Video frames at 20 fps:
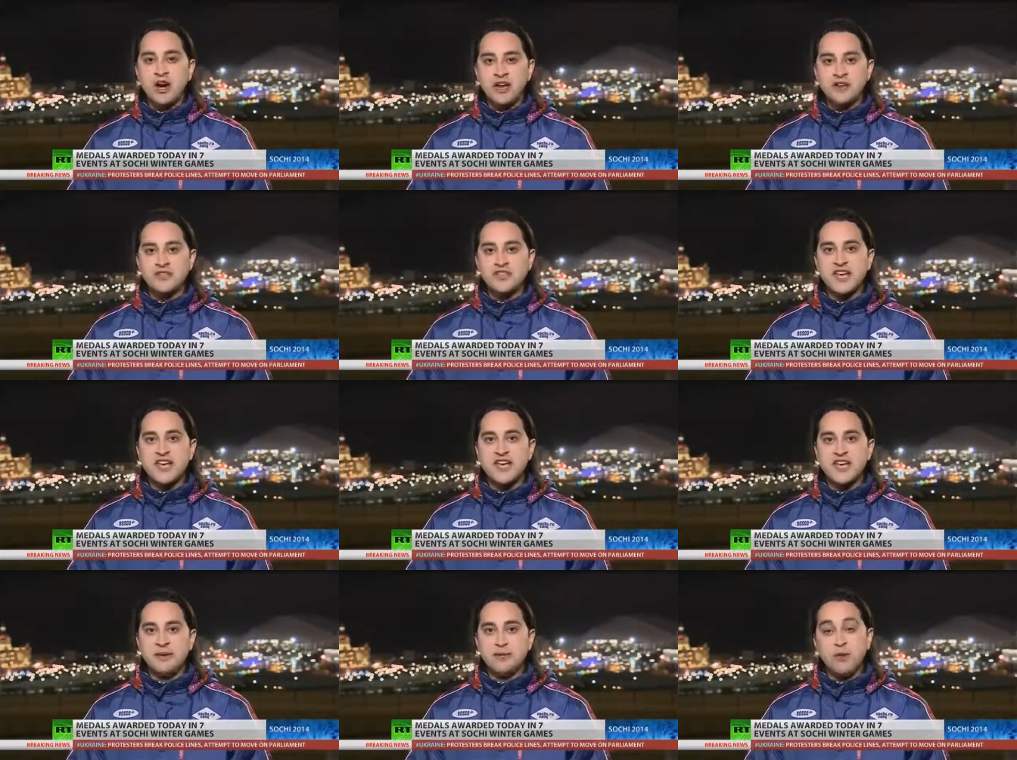part of
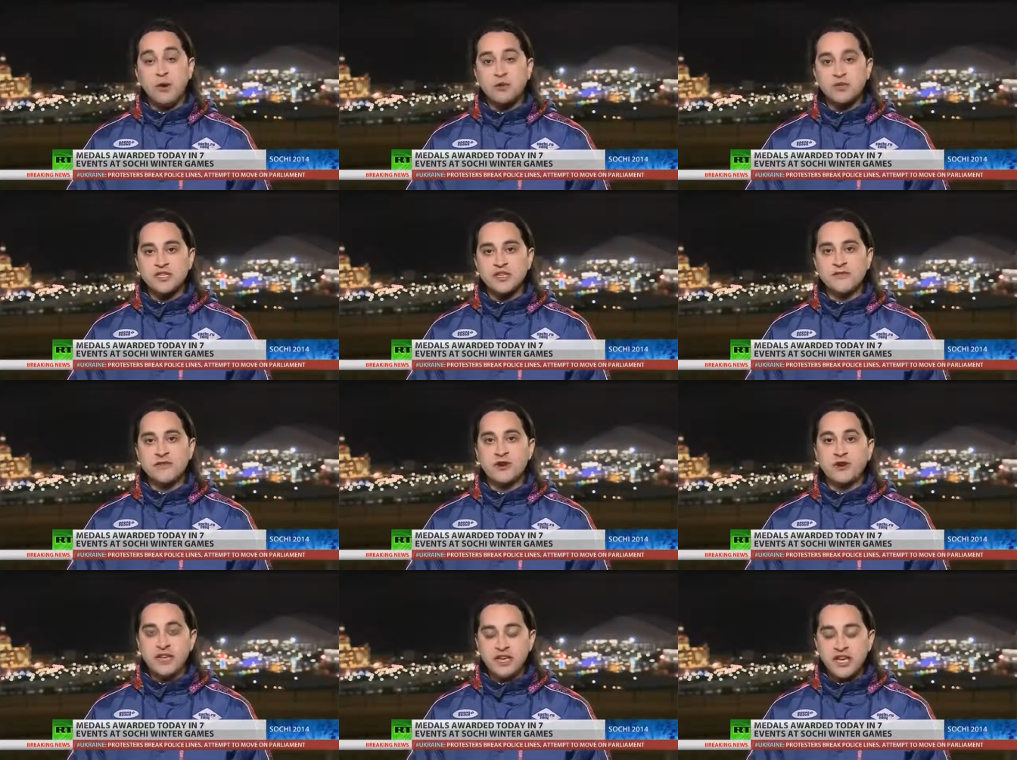taking what was a
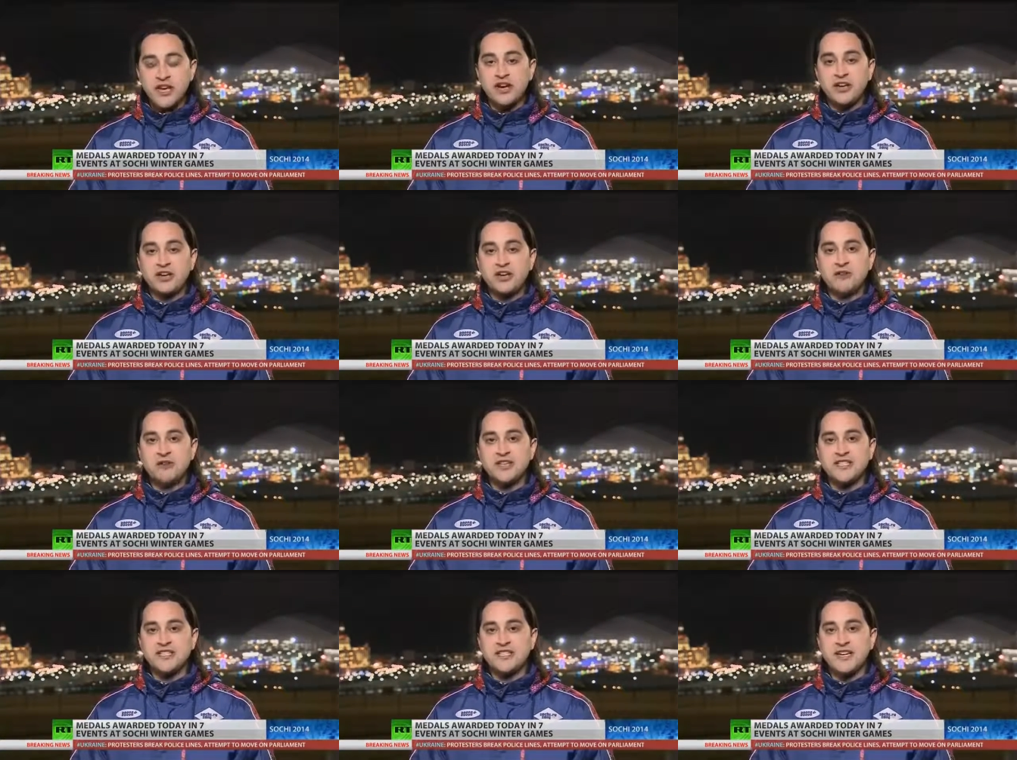very young
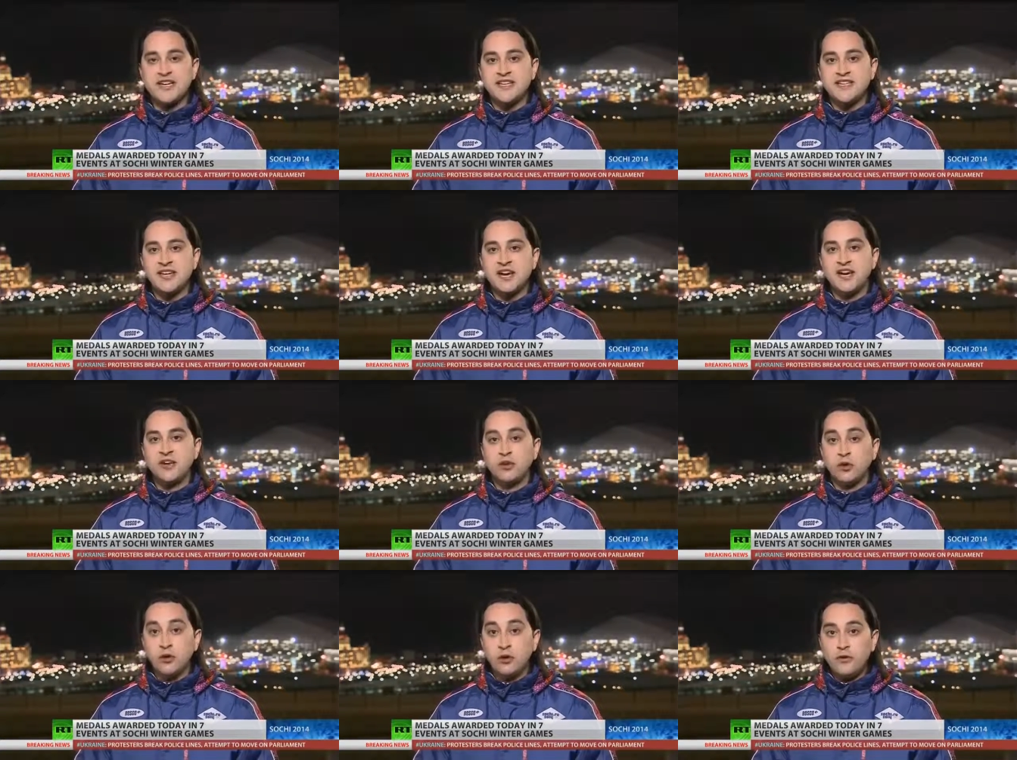USA
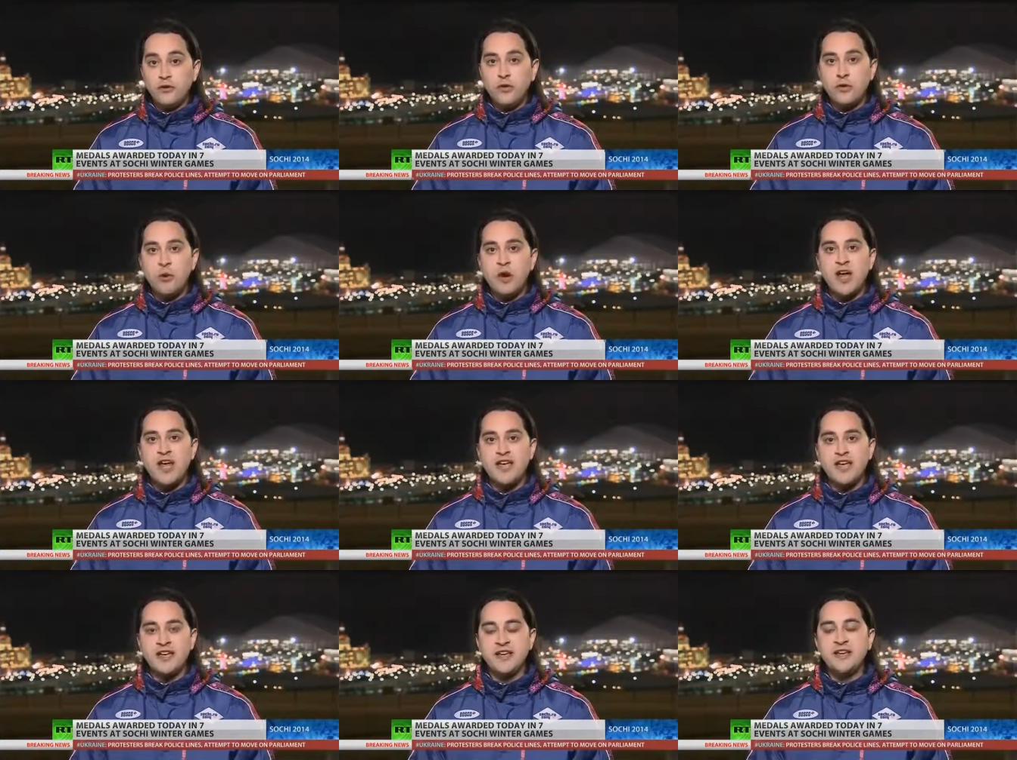side all the
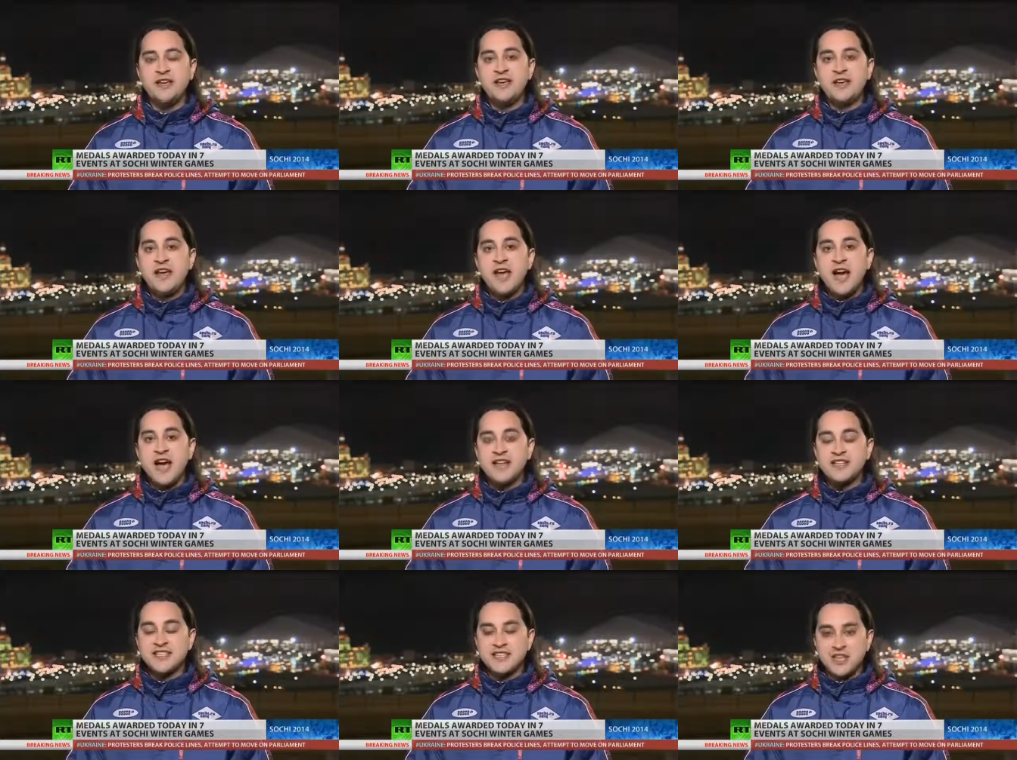way
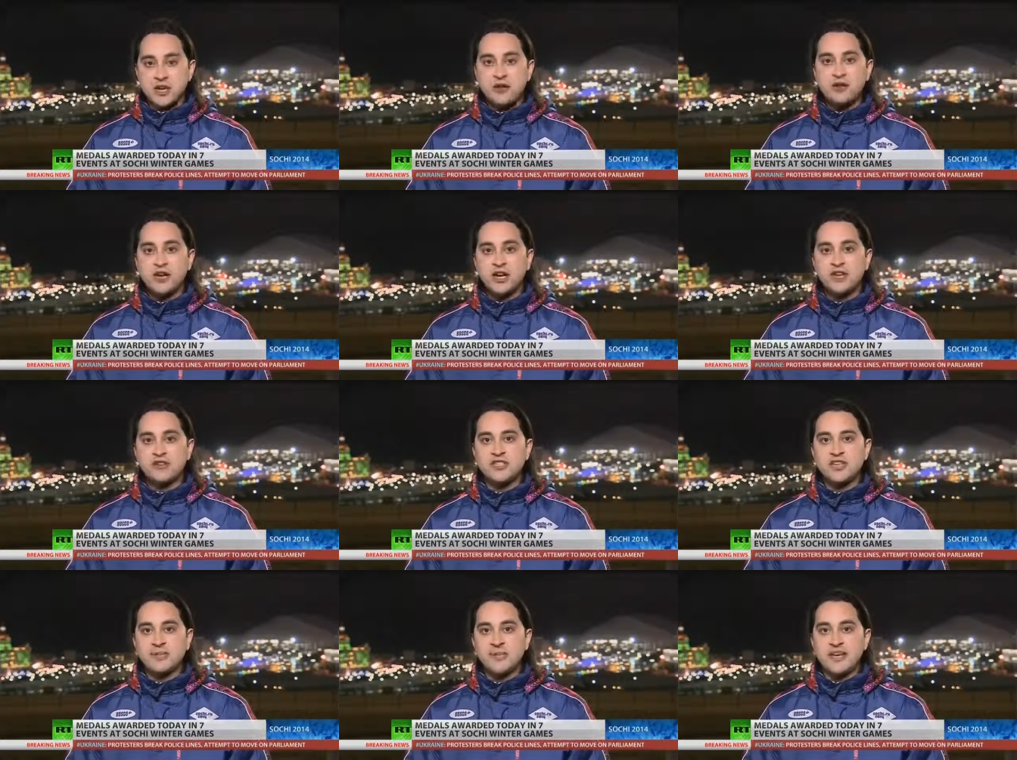and so
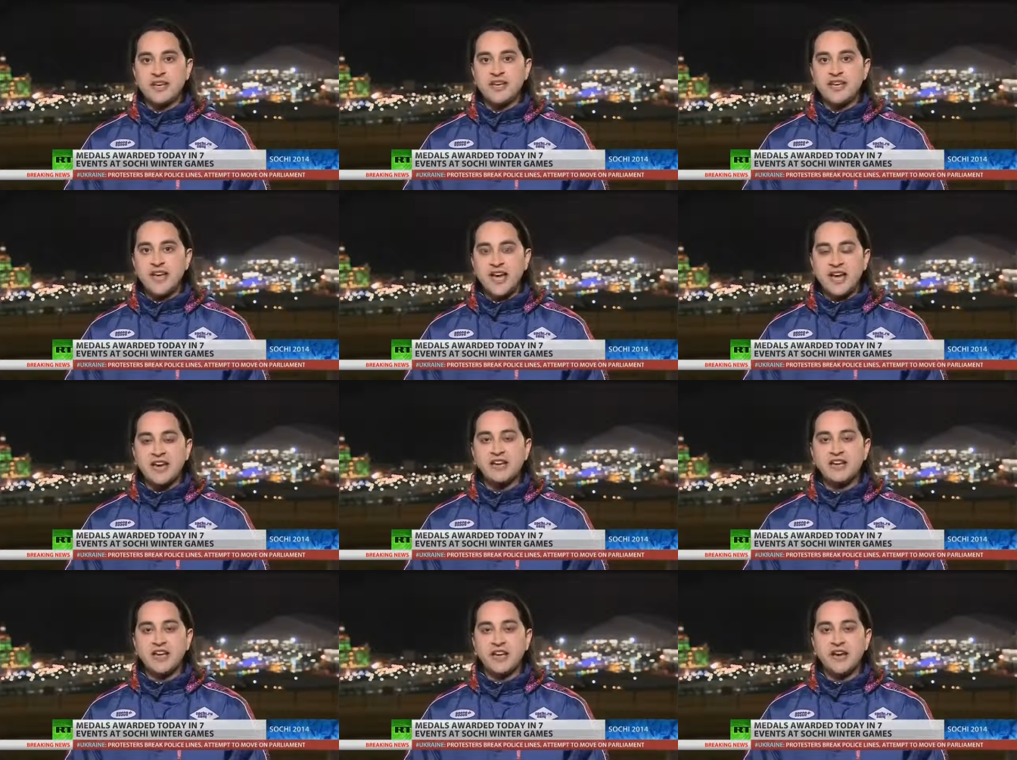close to beating
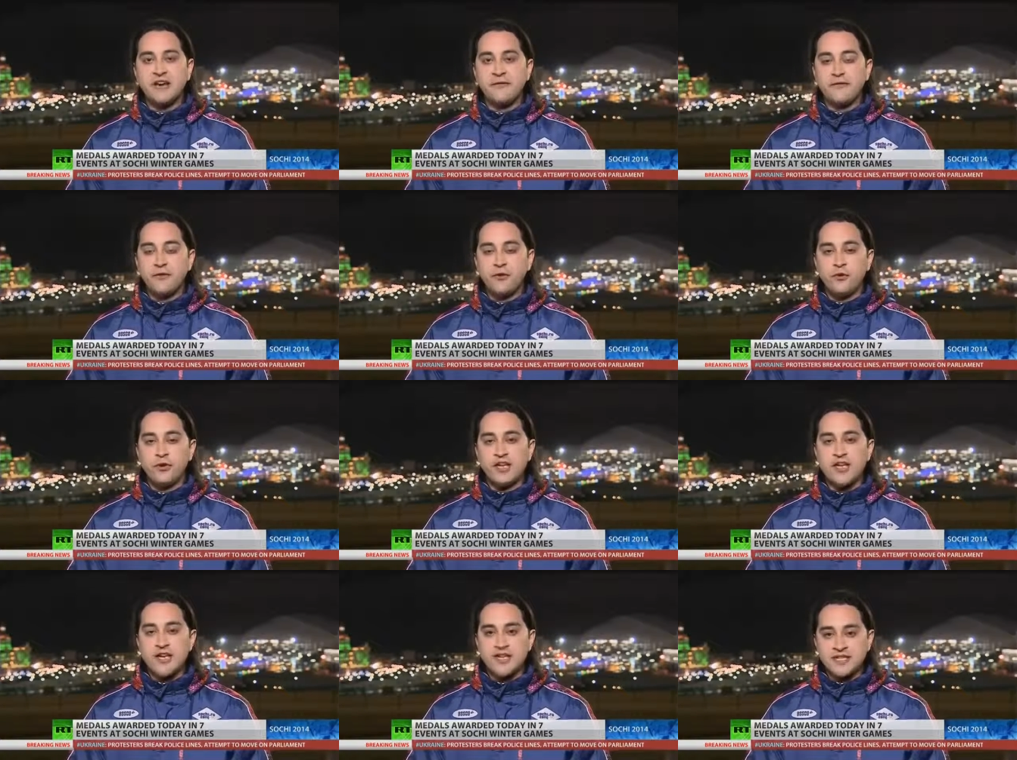Canada
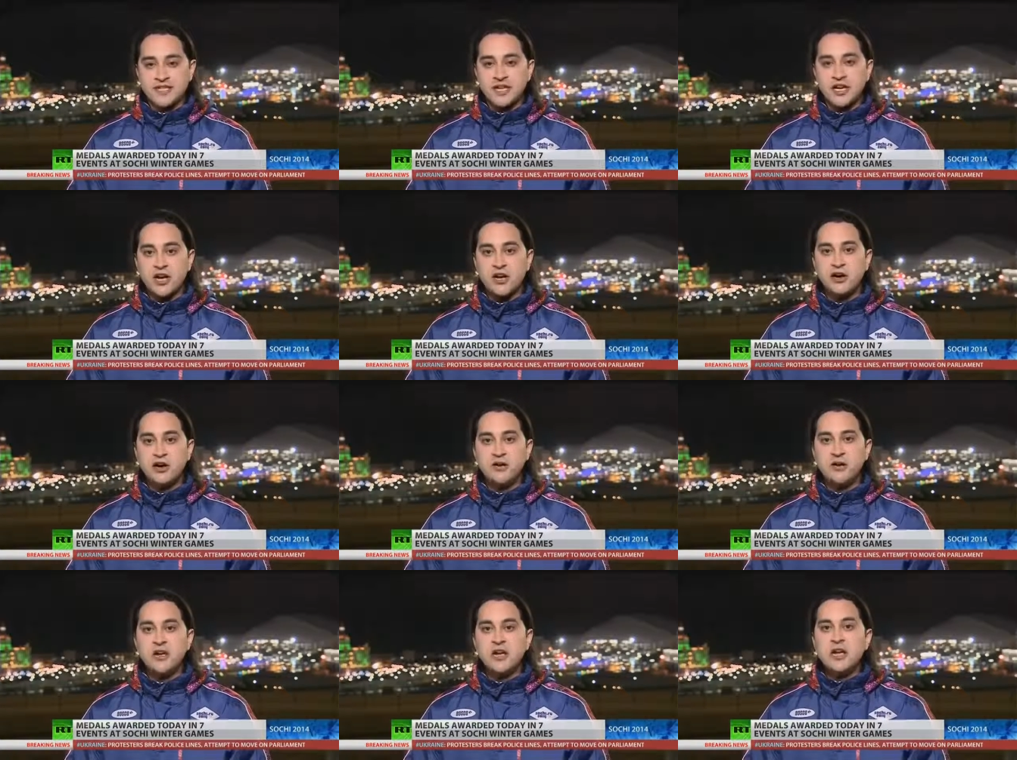four years
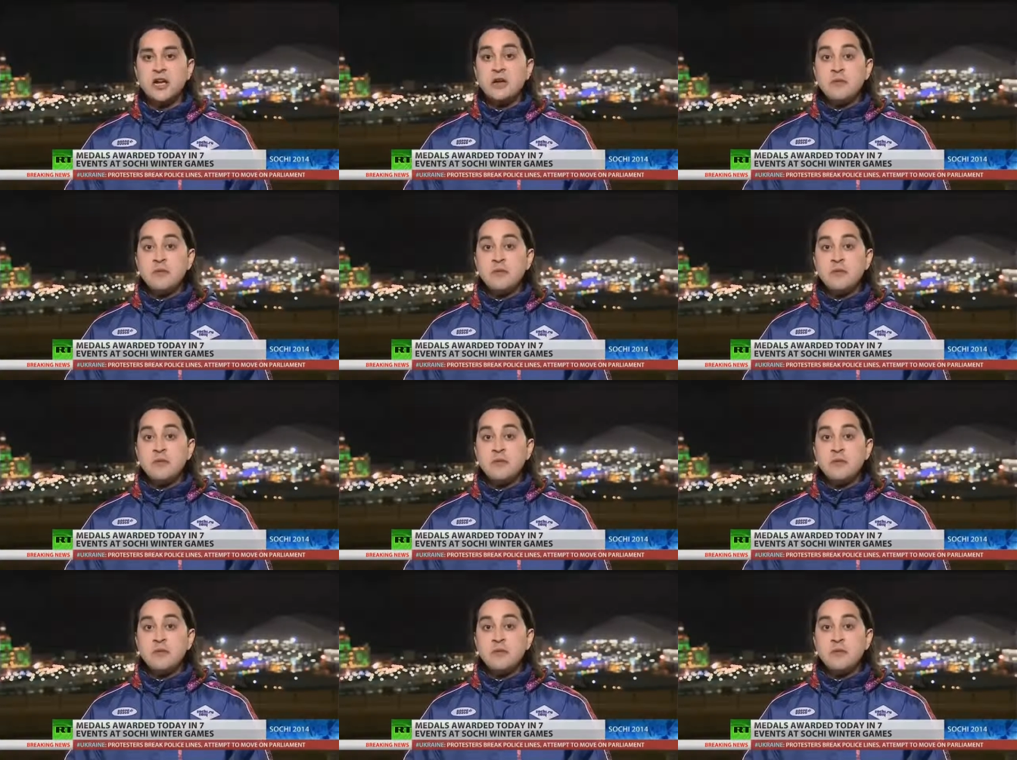ago.